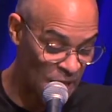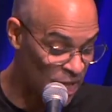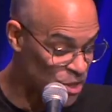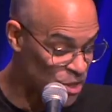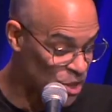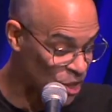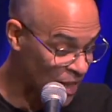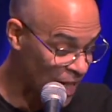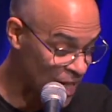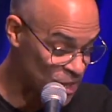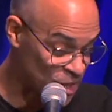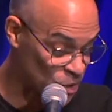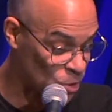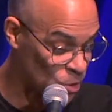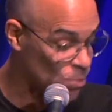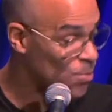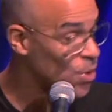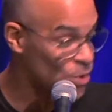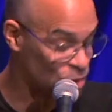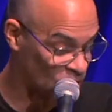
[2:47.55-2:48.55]
educational
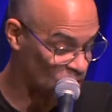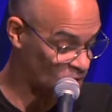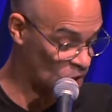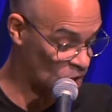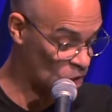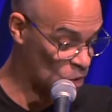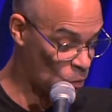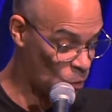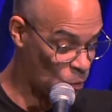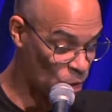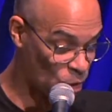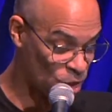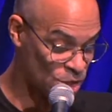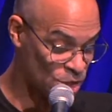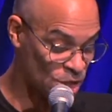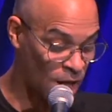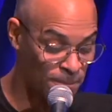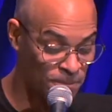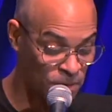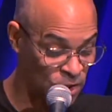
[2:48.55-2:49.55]
music theater
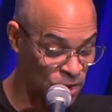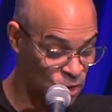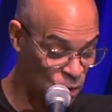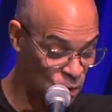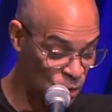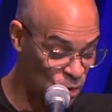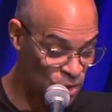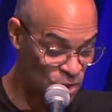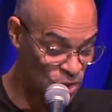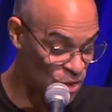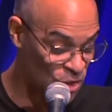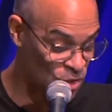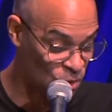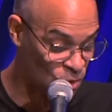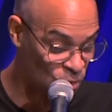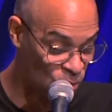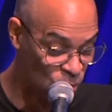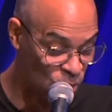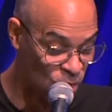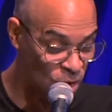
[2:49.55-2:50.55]
workshop that tours the
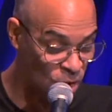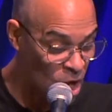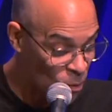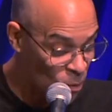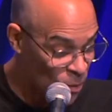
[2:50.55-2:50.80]
school